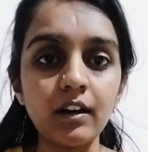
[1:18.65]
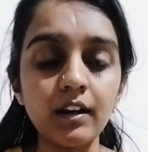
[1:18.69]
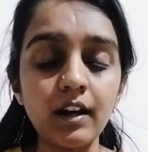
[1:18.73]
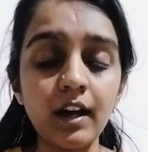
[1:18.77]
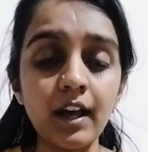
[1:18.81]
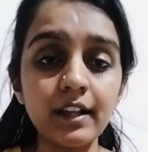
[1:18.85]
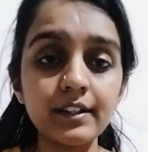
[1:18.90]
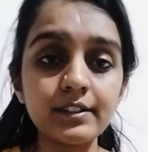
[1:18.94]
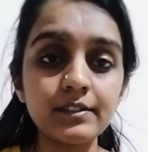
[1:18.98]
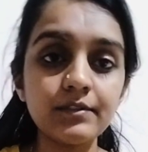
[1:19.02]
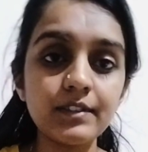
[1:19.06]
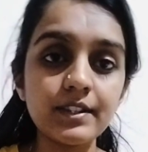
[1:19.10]

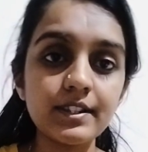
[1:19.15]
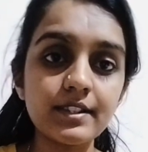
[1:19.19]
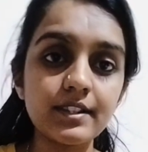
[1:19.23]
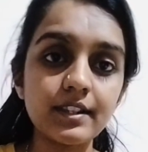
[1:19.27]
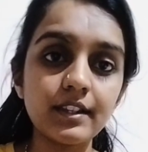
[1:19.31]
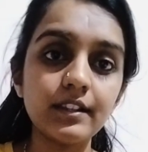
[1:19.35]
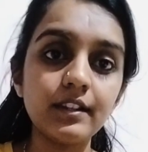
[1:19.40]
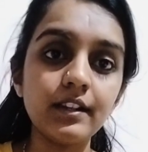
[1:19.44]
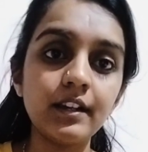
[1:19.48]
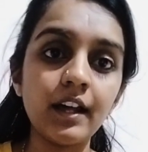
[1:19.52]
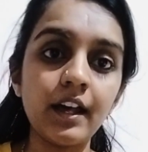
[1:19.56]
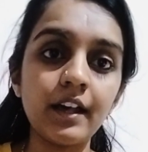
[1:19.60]
As we
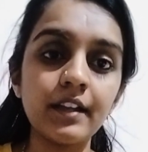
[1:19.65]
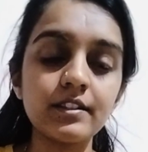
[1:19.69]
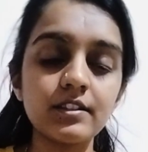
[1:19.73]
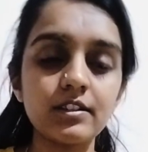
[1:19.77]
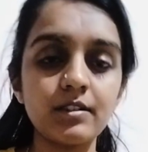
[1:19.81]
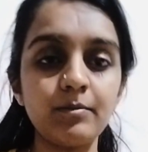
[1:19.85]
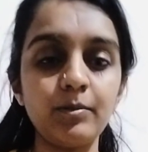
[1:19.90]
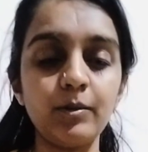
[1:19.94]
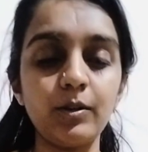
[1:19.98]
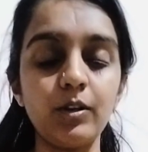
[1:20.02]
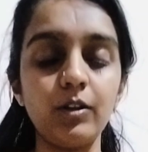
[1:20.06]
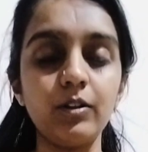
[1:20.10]
see, the
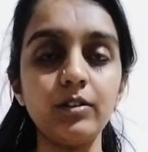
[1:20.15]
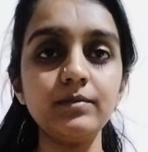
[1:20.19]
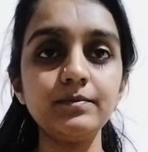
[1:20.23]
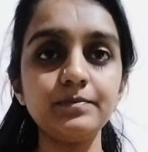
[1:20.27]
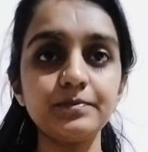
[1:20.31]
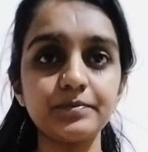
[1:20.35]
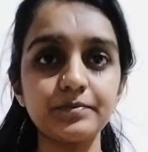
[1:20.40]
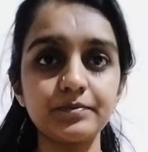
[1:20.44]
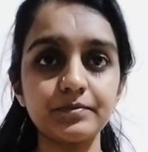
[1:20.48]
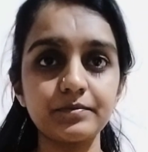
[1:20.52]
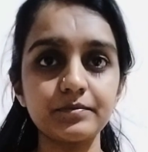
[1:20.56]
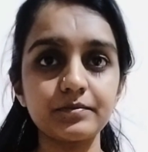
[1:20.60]
diencephalon
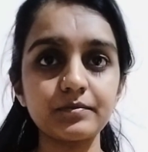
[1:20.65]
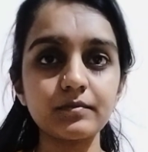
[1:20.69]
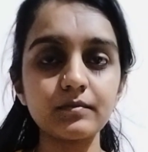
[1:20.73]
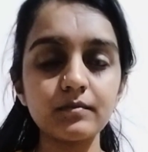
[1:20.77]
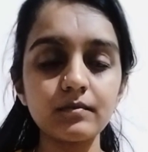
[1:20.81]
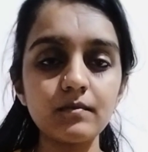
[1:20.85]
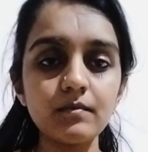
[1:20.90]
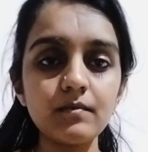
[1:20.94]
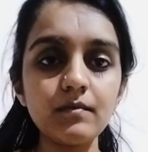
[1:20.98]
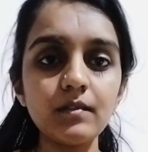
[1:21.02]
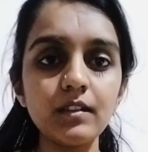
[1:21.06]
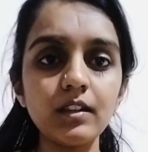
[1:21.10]

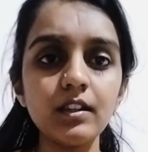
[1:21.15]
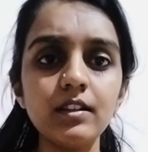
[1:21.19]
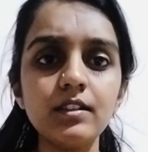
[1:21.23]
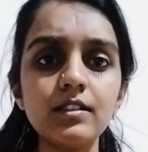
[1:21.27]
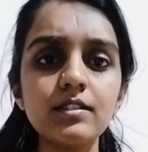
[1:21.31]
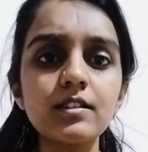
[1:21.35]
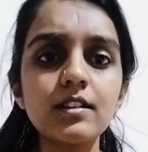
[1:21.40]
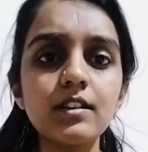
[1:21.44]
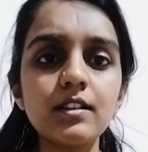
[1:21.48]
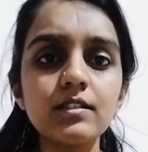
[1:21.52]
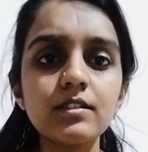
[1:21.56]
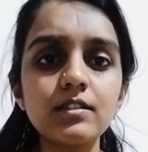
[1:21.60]

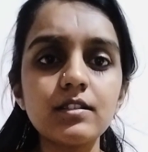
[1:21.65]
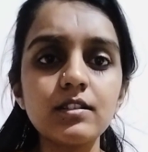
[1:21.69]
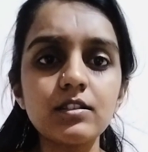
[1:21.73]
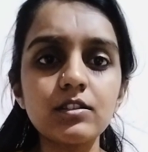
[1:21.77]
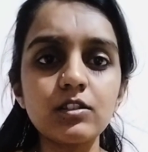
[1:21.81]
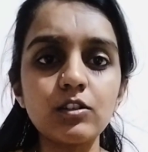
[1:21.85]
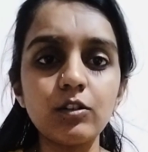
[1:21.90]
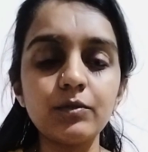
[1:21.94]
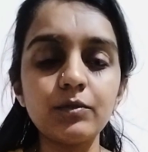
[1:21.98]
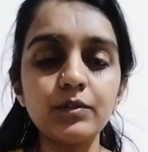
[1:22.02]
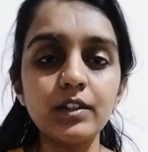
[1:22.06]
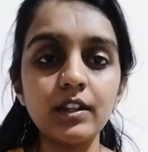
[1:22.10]
is consist
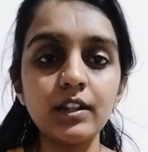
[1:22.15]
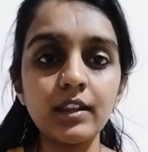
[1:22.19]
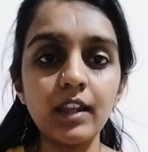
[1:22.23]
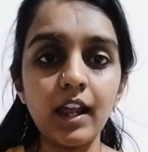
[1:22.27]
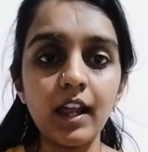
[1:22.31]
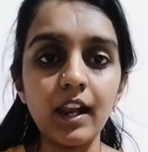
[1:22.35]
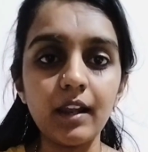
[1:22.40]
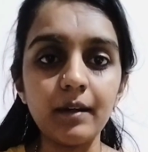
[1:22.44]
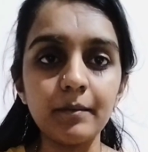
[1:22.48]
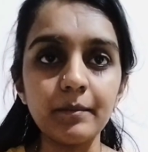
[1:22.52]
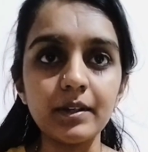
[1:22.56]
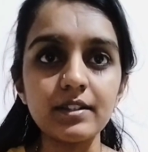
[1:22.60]
of the
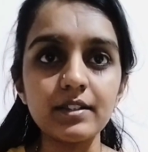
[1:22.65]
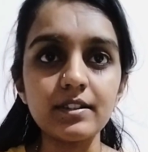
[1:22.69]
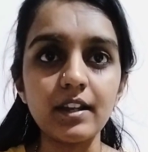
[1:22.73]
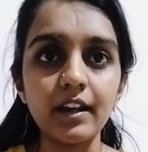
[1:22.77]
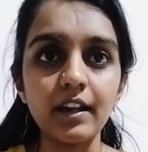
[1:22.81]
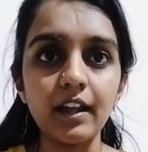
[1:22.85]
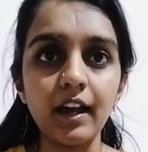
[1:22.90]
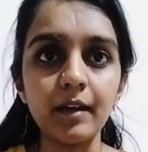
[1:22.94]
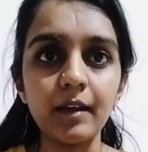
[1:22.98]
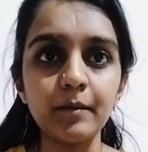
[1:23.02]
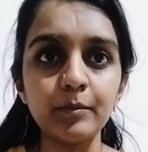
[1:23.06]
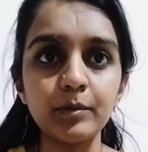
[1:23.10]
thalamus and
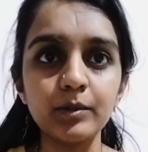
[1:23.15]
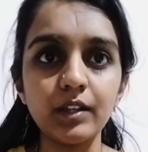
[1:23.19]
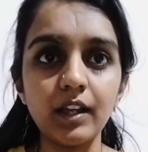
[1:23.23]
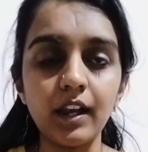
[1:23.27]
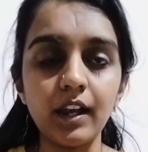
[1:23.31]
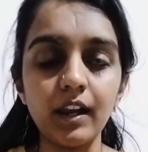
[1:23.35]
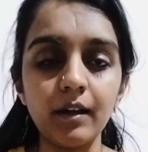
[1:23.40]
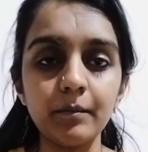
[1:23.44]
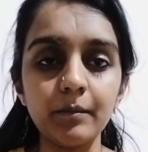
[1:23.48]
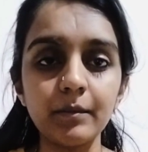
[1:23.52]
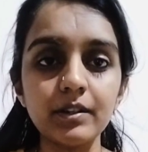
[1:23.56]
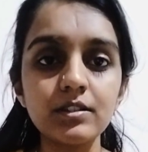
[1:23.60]

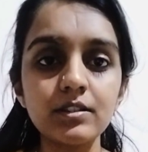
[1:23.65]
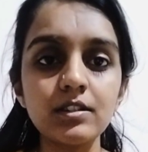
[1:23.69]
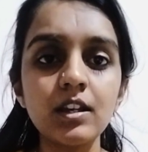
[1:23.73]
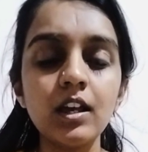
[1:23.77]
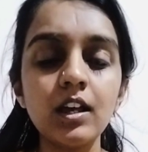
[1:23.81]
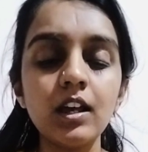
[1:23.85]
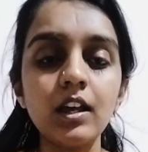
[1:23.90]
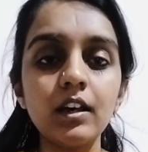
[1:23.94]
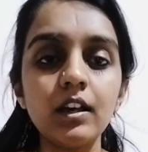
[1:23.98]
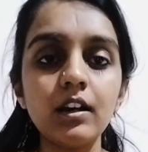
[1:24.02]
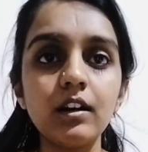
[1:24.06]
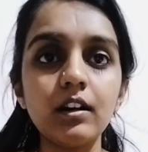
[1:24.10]
hypothalamus,
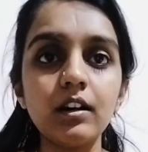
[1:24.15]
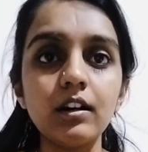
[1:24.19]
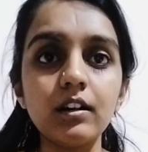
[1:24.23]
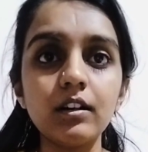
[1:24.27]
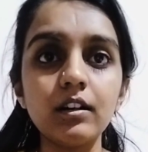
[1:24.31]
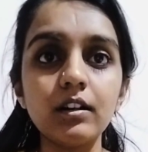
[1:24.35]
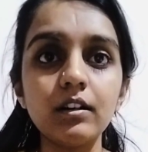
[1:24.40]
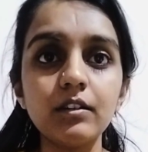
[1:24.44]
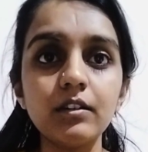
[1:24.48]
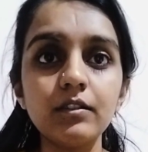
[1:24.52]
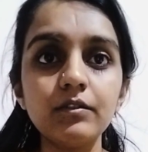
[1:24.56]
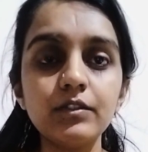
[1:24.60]

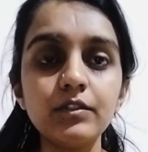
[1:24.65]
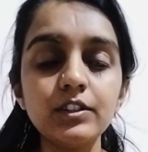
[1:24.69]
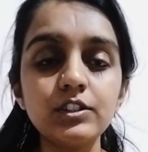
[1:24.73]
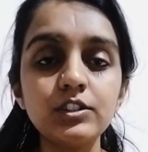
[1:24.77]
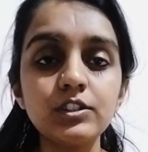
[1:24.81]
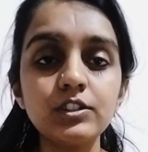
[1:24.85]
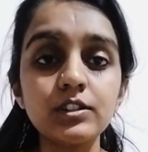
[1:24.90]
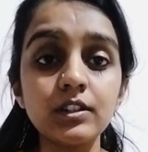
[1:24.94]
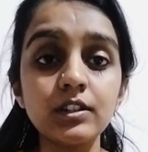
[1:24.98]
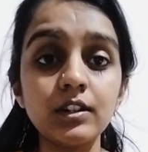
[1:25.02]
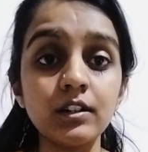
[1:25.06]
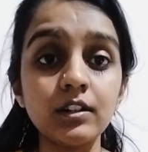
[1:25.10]

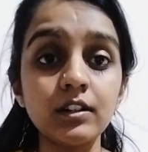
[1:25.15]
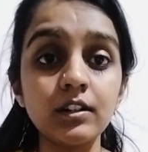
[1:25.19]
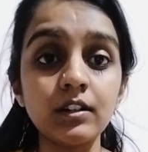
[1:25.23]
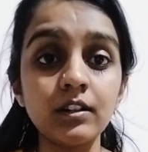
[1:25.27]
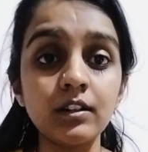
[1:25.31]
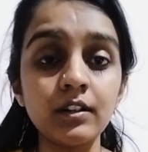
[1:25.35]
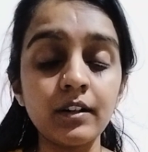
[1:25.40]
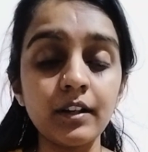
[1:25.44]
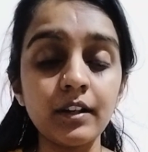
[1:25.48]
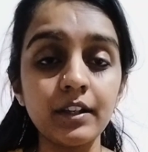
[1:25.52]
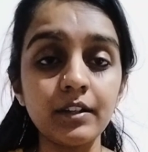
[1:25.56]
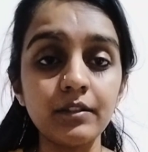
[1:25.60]
which
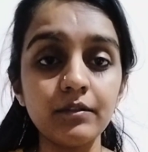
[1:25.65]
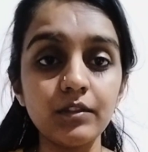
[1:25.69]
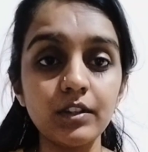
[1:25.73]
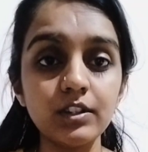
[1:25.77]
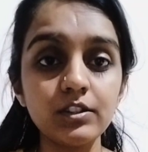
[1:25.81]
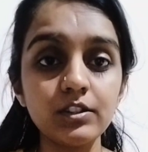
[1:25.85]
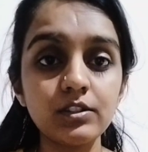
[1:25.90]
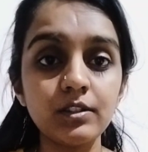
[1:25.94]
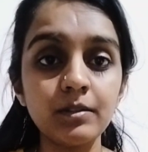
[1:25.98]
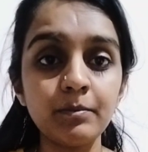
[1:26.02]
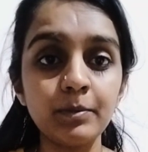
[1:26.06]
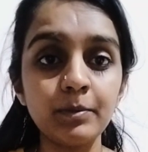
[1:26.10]
in
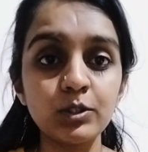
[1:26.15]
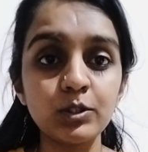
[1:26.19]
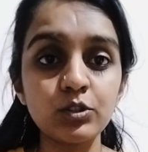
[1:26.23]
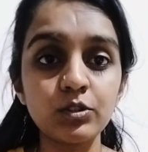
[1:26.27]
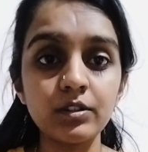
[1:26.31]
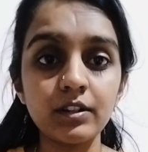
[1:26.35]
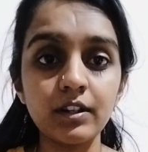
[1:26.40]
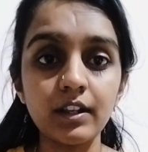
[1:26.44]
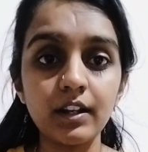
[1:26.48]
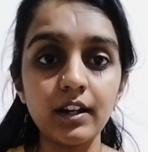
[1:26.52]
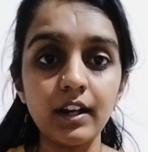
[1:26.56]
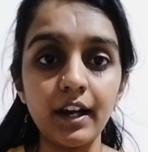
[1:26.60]
which the
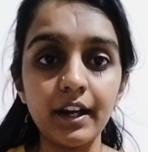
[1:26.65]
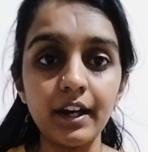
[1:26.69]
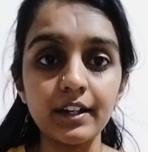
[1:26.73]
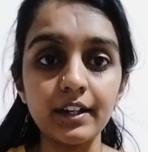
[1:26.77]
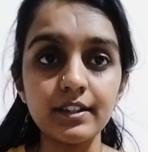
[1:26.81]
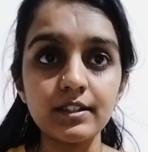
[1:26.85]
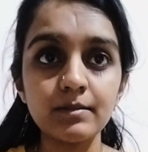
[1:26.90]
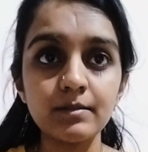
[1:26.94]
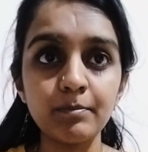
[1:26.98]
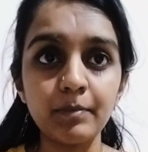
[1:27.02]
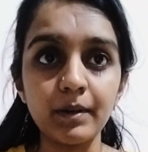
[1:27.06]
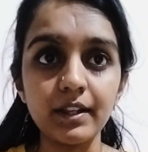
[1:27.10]
pituitary gland
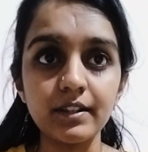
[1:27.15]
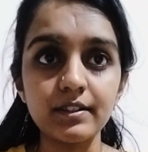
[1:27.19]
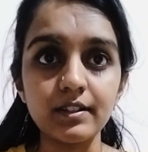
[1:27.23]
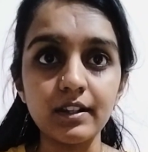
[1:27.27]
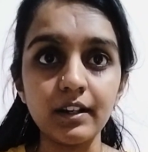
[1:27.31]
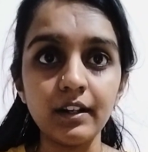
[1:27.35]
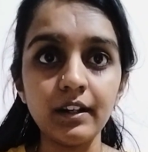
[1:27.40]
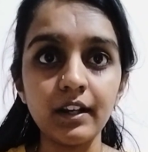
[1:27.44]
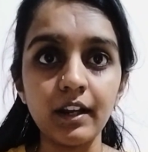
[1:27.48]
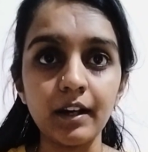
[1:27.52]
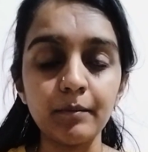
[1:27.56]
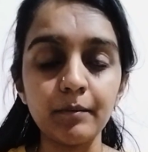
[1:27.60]
is
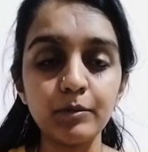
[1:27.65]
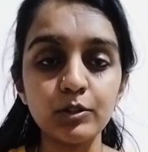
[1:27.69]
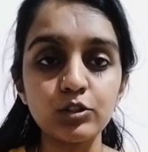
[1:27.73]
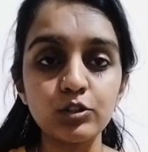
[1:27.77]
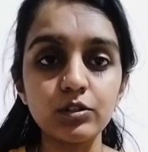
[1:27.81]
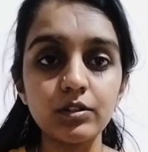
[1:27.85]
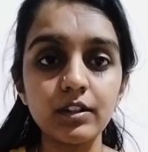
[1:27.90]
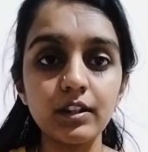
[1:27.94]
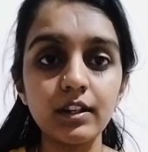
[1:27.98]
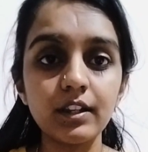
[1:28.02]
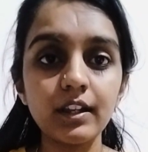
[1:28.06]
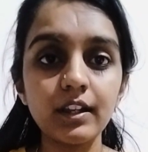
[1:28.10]
present, and
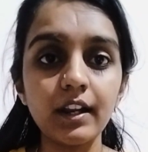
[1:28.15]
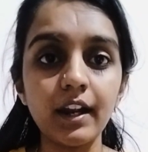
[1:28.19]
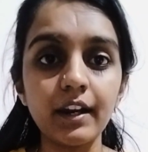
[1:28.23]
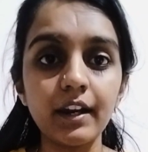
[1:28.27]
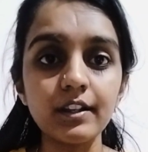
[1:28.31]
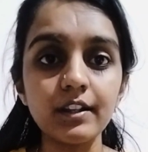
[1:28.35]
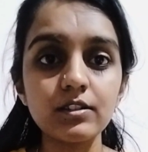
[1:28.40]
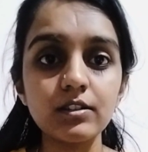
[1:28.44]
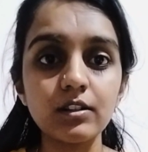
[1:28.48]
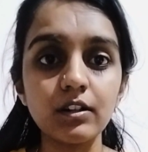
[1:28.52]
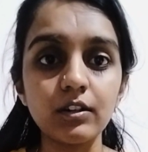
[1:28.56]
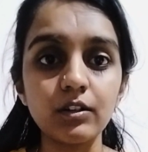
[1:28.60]
pituitary gland
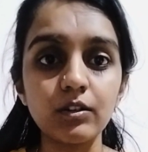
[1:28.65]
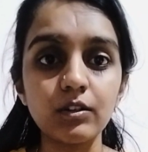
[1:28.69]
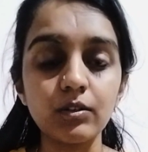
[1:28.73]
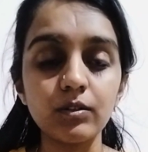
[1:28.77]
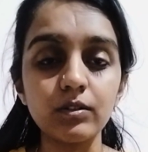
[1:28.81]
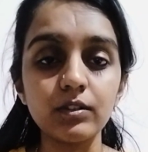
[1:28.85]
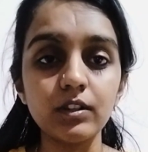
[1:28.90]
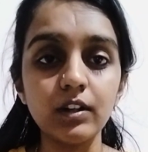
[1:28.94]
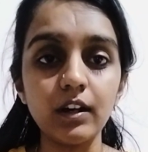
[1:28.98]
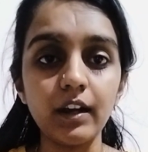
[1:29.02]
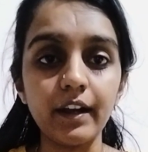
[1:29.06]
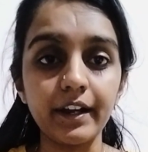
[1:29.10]
is
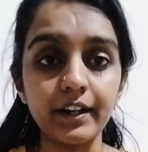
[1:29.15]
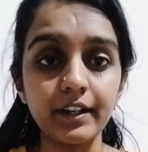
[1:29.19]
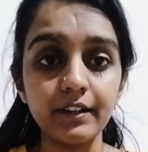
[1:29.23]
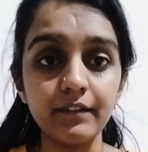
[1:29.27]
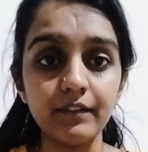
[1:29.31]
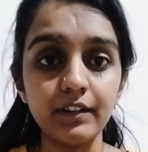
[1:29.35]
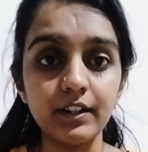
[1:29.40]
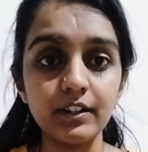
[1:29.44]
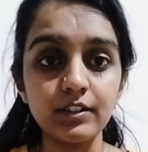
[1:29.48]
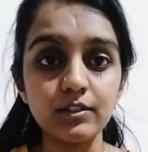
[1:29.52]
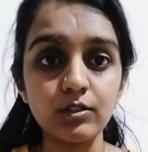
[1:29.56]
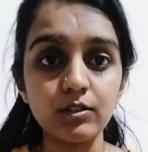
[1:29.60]
control the
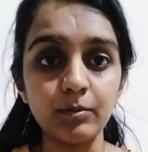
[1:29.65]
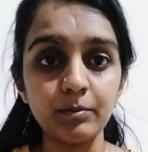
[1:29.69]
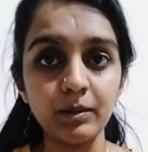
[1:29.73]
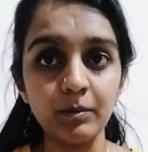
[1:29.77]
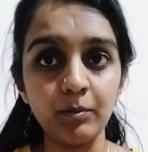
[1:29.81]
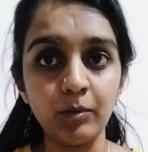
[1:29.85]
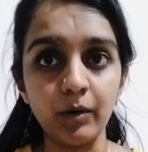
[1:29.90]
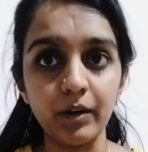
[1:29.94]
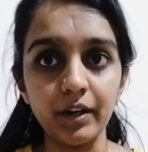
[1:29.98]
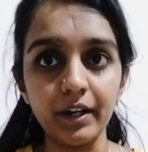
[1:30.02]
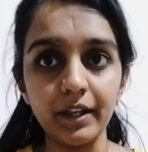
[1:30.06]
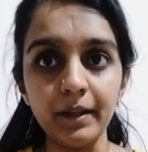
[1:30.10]
activities of the
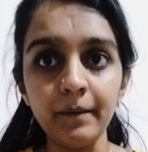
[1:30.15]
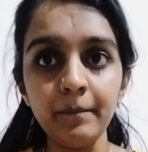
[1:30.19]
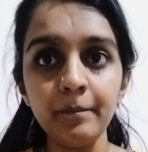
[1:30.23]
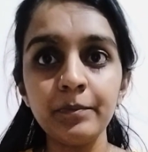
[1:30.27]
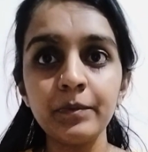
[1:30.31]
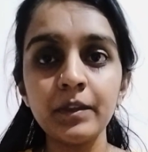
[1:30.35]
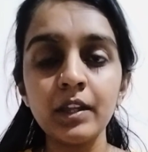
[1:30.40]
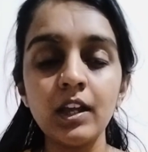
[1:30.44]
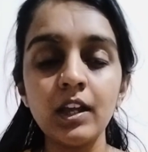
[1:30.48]
body.